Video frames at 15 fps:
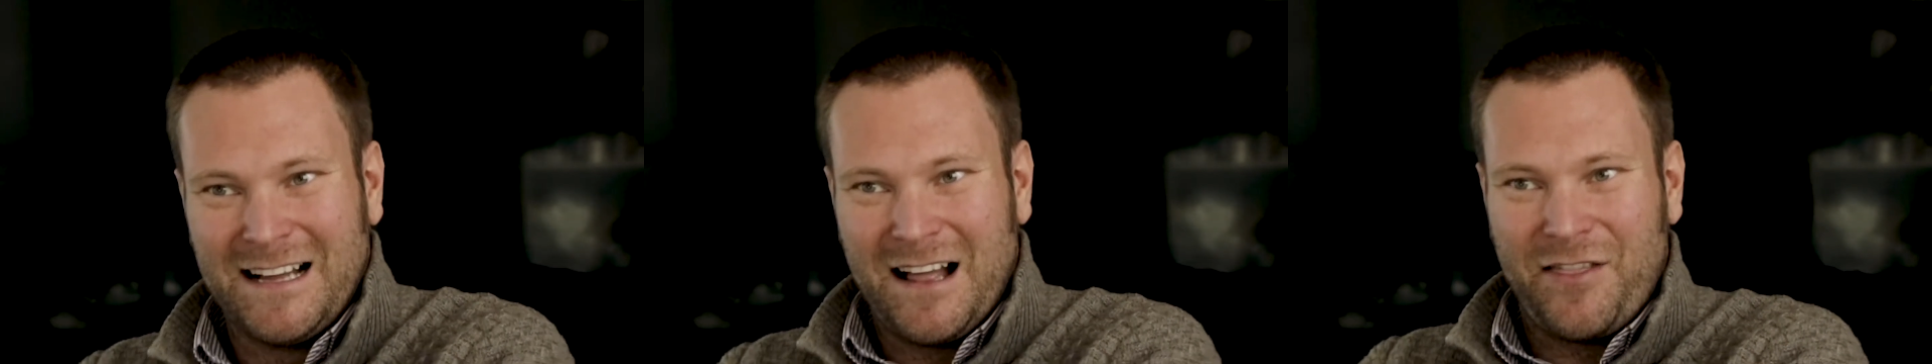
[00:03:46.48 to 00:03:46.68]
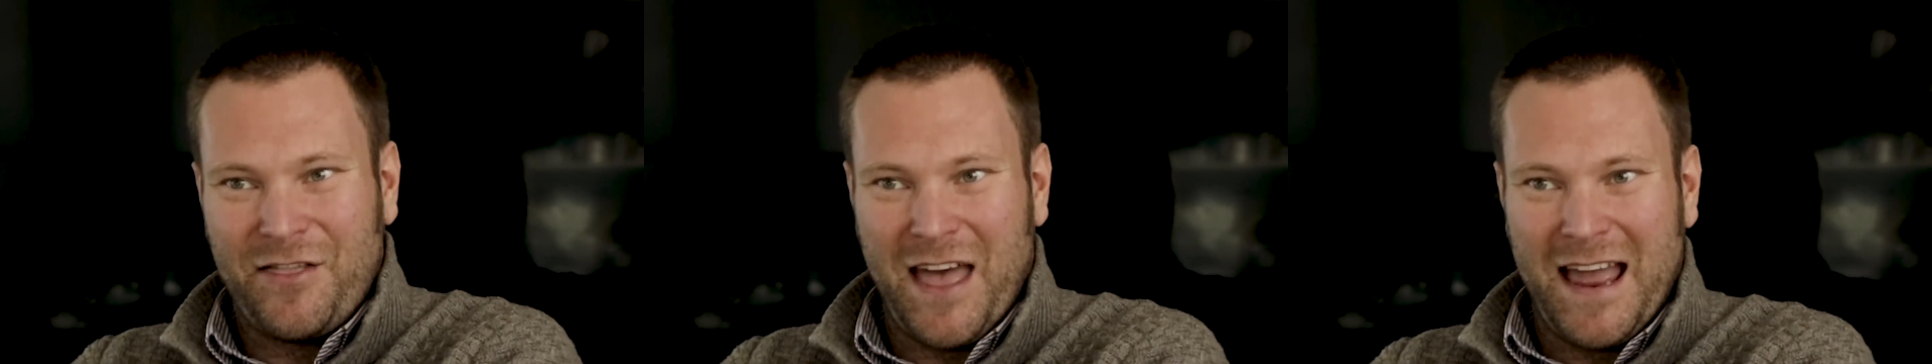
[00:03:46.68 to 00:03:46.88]

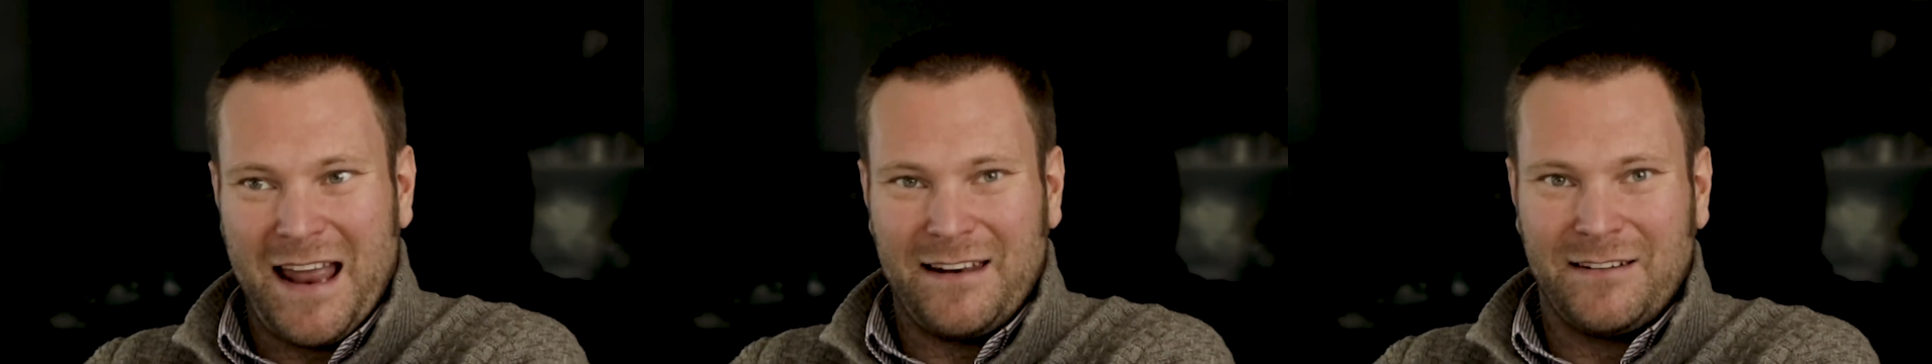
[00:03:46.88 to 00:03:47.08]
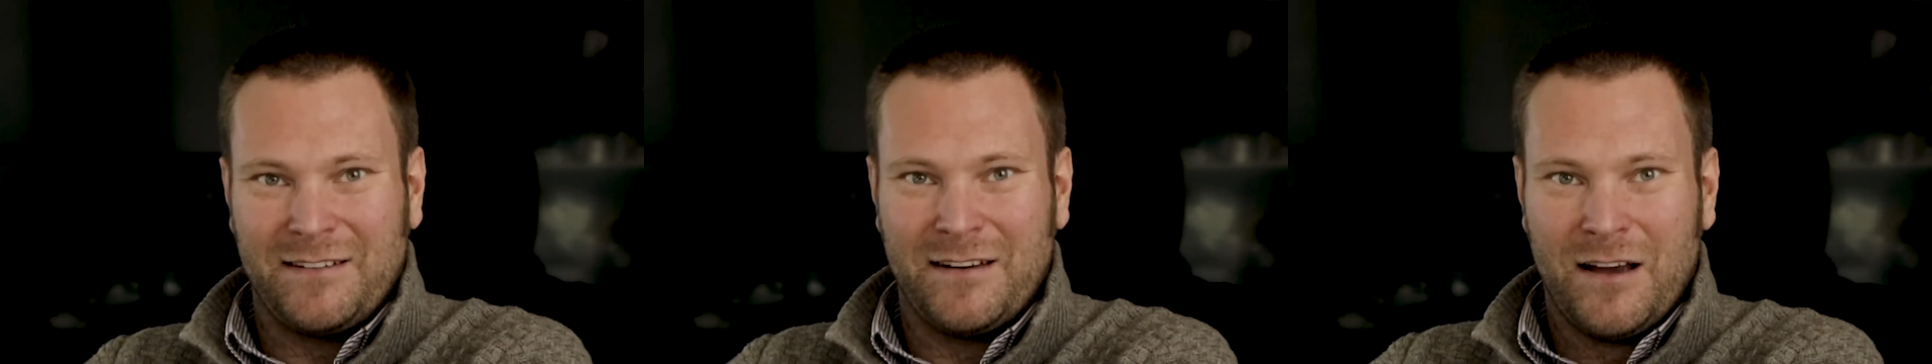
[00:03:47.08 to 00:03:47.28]

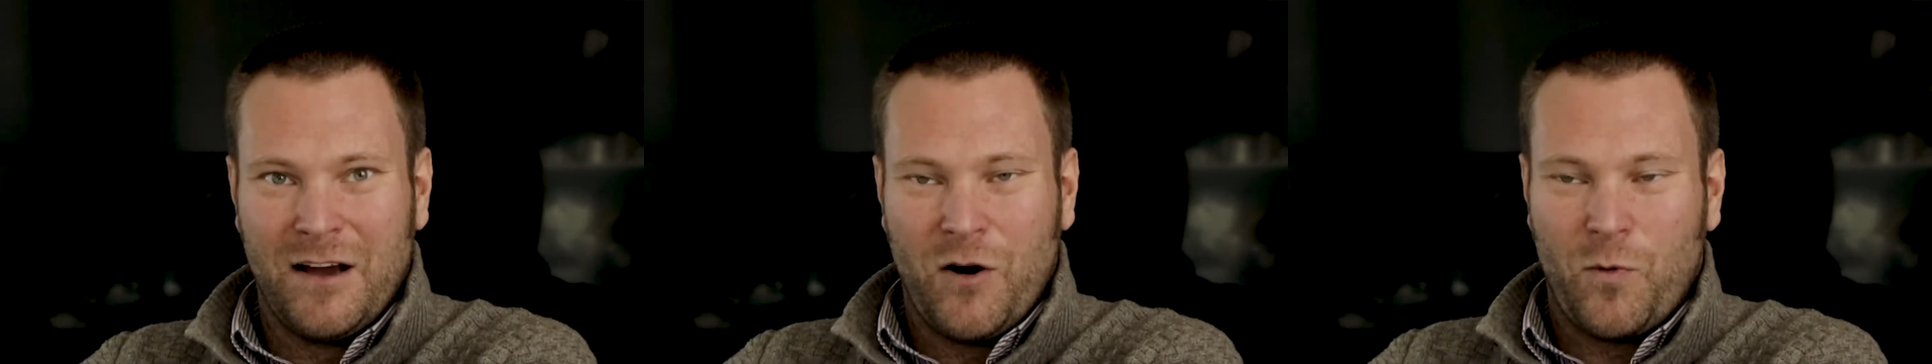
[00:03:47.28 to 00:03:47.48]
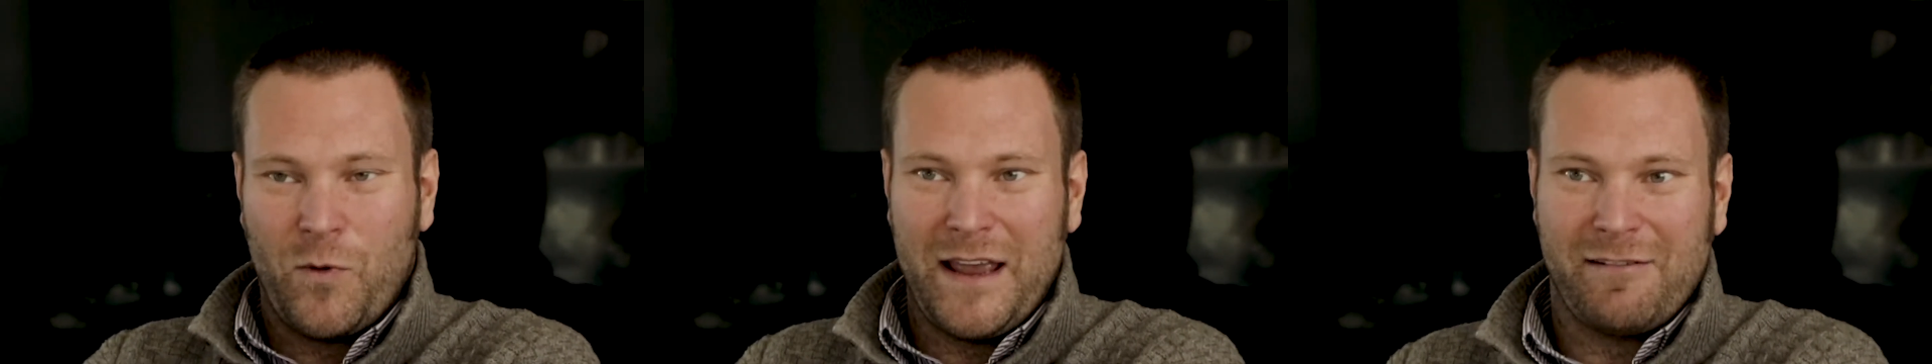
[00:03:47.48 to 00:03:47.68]
then
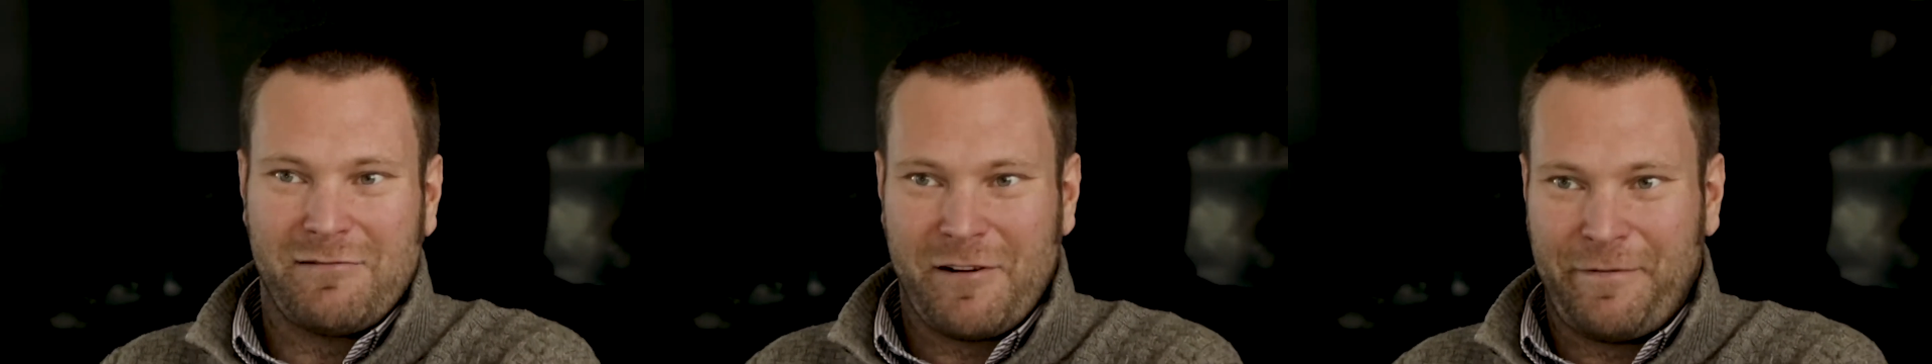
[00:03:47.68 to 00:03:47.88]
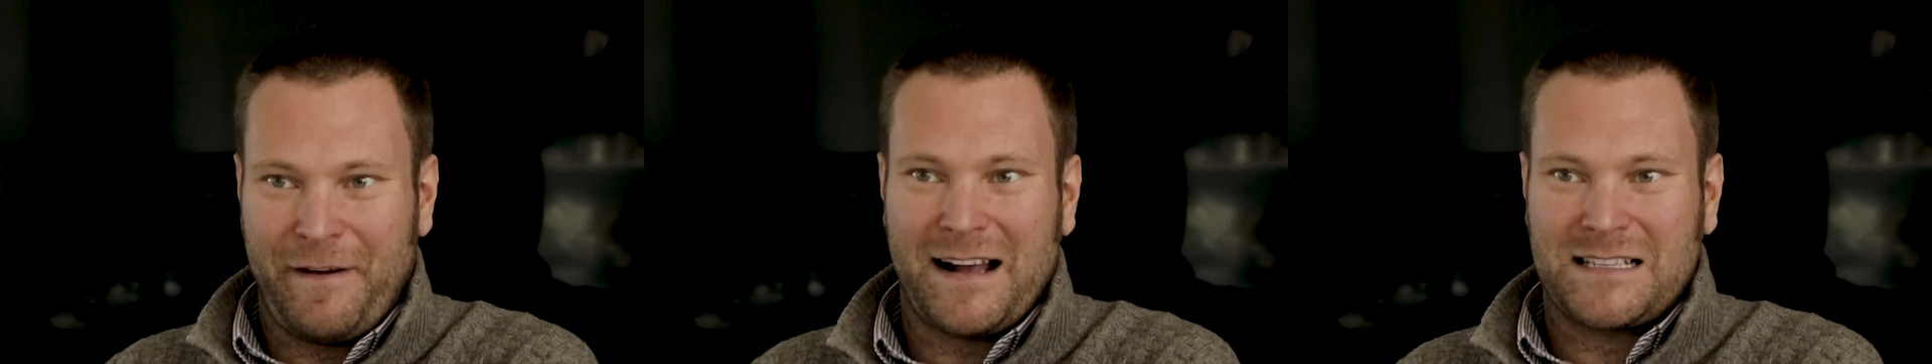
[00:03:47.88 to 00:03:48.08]
we are
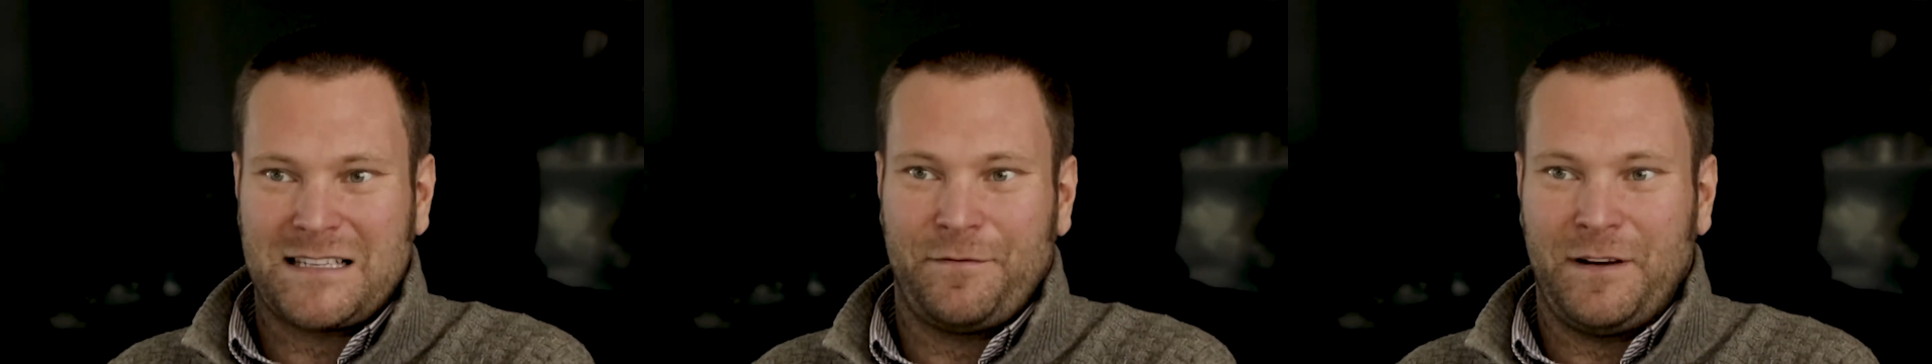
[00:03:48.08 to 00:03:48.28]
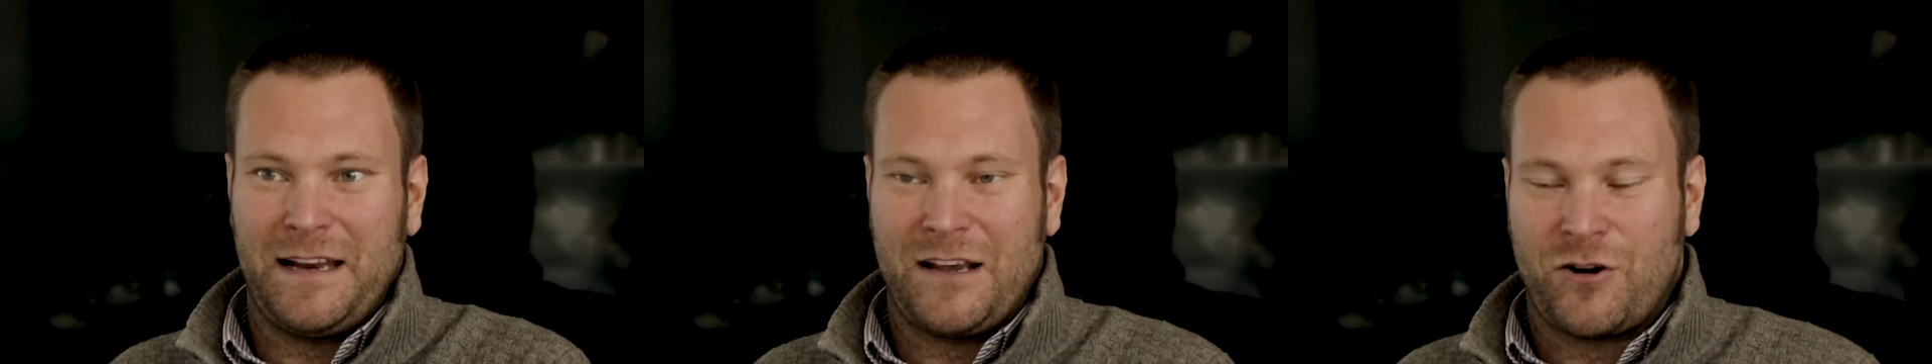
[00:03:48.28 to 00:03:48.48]
effectively